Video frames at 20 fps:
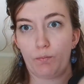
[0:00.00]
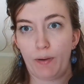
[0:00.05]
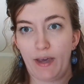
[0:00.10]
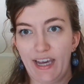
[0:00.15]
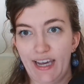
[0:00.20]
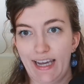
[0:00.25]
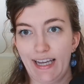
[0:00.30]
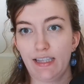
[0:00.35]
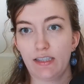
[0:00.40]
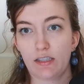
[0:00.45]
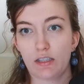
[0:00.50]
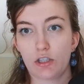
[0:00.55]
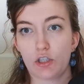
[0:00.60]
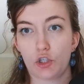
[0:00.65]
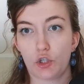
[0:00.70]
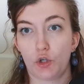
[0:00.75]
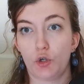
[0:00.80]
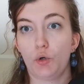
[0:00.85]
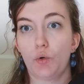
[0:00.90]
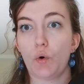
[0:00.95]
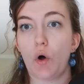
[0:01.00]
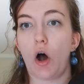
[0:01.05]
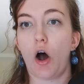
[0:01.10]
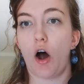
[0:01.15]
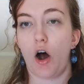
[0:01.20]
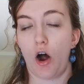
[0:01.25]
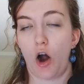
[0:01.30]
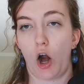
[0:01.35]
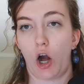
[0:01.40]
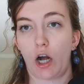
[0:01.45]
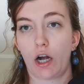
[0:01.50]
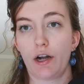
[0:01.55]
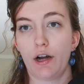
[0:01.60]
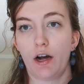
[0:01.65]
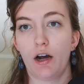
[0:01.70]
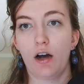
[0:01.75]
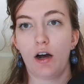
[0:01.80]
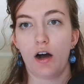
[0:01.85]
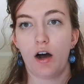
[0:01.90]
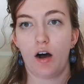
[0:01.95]
pits too hard
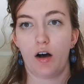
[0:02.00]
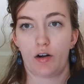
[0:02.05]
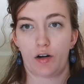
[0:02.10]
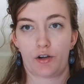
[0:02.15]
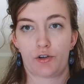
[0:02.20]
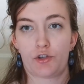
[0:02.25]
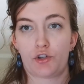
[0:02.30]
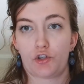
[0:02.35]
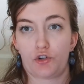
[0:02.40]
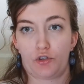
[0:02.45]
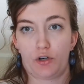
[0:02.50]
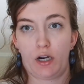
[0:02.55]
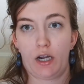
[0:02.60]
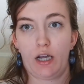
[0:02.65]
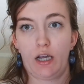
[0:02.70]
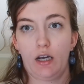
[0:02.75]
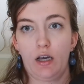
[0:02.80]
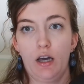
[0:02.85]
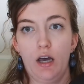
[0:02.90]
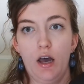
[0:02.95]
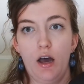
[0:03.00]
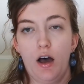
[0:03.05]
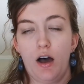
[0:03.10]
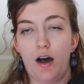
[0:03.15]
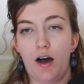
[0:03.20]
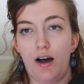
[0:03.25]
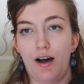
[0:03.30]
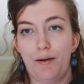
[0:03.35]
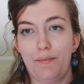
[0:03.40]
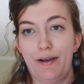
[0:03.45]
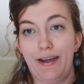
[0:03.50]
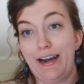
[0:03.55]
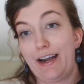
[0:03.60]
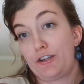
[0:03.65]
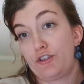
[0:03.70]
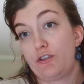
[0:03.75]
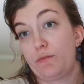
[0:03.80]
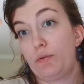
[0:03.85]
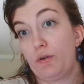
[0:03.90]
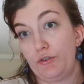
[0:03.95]
on a string, it
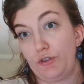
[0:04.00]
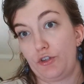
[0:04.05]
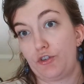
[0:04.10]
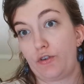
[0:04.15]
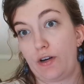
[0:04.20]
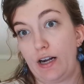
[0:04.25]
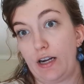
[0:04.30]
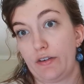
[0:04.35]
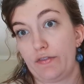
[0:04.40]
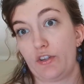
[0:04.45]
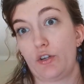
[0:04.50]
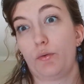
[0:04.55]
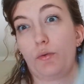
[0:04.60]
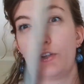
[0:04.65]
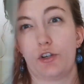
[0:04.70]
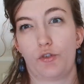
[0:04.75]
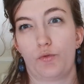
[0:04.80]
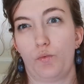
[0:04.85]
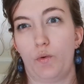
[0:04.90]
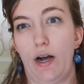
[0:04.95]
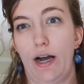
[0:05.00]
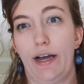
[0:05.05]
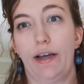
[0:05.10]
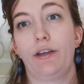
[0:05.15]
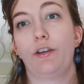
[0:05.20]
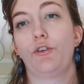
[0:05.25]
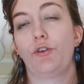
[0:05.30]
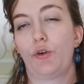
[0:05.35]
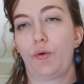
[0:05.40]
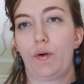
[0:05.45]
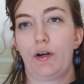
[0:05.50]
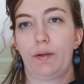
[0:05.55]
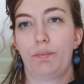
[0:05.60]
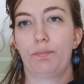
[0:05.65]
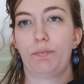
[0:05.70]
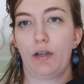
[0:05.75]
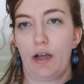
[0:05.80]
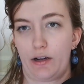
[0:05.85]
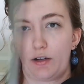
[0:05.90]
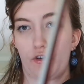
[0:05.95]
actually pulls the string out too, which is why you don't want to
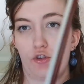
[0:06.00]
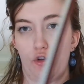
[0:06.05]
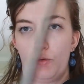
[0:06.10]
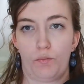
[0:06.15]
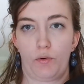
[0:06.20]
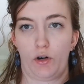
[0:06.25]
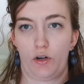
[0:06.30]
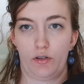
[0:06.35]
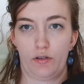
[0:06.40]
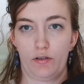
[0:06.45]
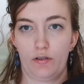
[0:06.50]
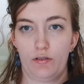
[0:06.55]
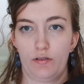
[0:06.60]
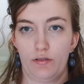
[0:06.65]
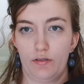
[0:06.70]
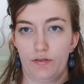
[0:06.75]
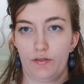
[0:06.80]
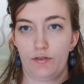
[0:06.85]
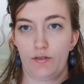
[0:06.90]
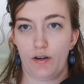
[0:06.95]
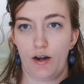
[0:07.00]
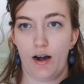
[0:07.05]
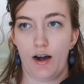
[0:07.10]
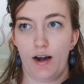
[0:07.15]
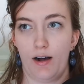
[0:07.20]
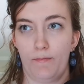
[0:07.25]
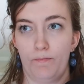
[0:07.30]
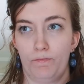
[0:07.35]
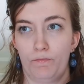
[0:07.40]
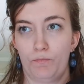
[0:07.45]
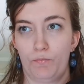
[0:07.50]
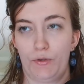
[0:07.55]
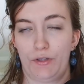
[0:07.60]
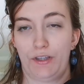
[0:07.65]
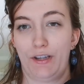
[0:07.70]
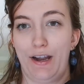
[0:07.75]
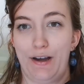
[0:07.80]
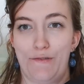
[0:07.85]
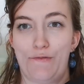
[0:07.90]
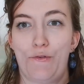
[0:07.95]
pluck super with a
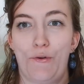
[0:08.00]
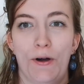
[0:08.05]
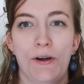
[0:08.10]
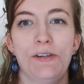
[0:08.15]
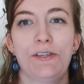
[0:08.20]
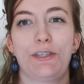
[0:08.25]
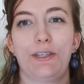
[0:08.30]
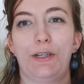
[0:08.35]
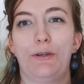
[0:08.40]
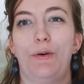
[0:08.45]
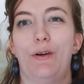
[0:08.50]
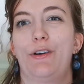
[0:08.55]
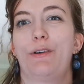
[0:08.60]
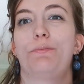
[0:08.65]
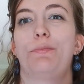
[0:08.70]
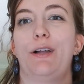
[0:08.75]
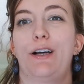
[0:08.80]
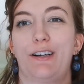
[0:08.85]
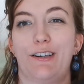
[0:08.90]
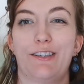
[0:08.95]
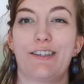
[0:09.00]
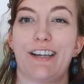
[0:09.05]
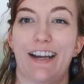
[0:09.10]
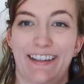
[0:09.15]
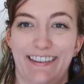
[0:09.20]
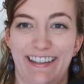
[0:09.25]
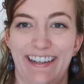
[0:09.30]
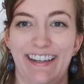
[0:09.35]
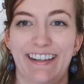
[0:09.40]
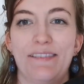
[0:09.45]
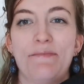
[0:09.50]
lot of force. You want to pluck gently.